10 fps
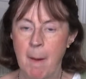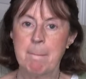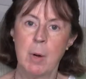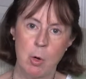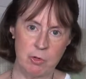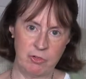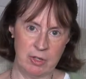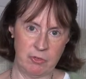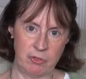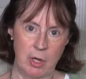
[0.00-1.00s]

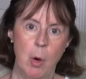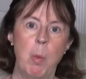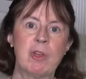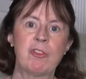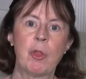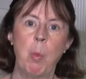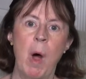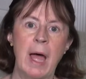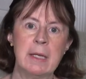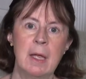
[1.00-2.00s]
Moses was the
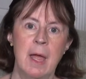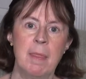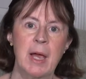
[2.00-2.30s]
one